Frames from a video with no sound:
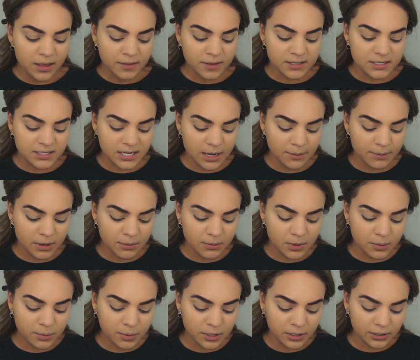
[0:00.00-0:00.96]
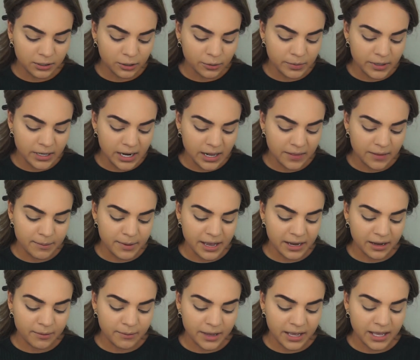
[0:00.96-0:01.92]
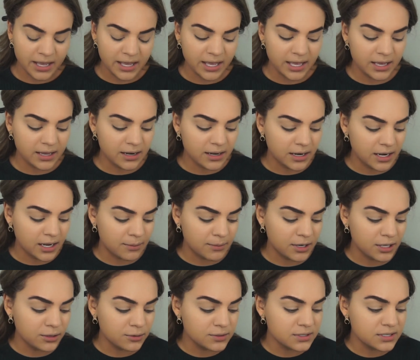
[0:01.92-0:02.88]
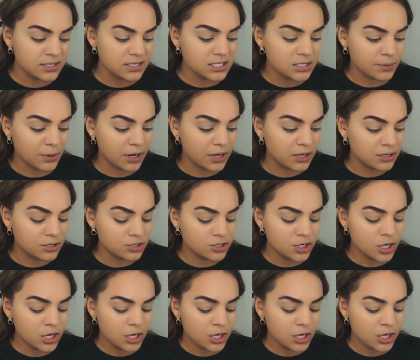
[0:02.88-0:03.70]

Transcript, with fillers: This time I'm gonna put a little bit on the back of my hand, and I'm gonna use the sponge